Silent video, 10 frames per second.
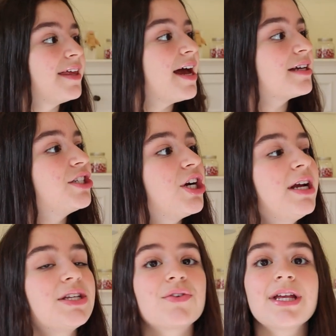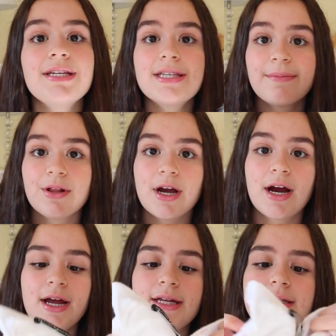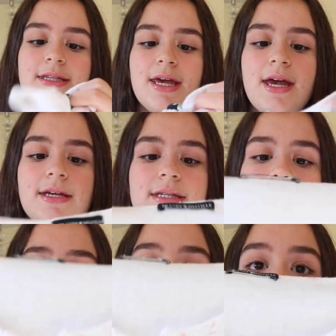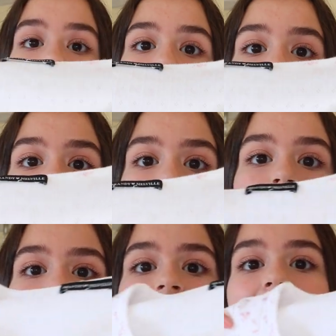The next shirt is really similar. It's this pink one, but it